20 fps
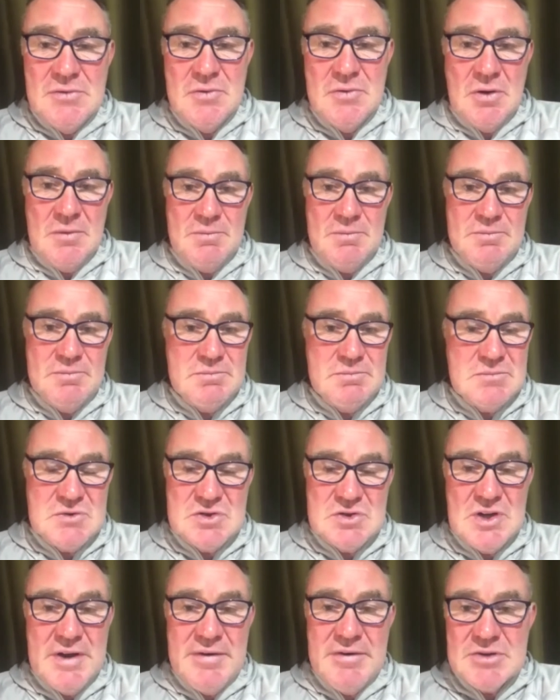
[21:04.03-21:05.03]
got
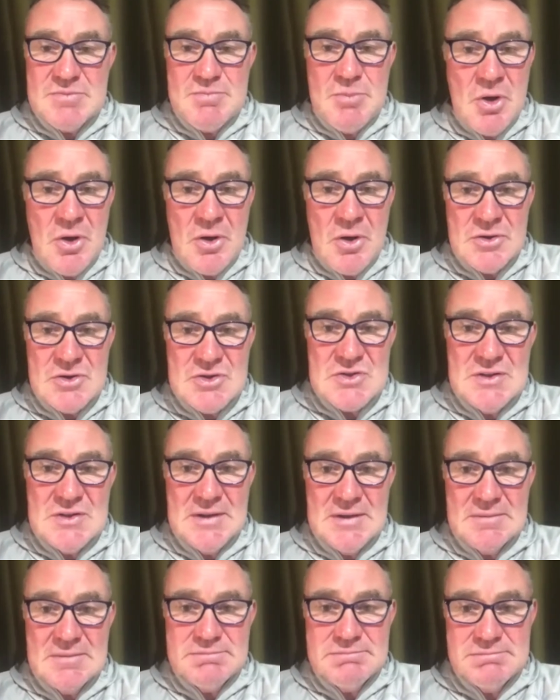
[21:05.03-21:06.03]
serious burns to
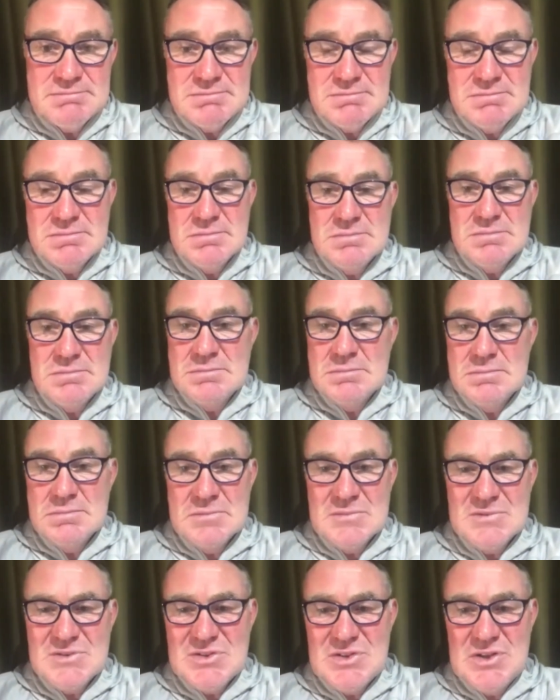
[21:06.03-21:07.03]
your
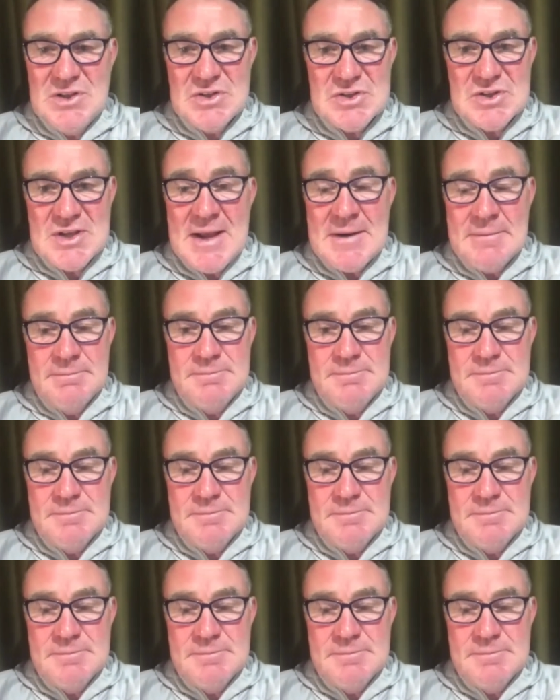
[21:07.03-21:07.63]
skin."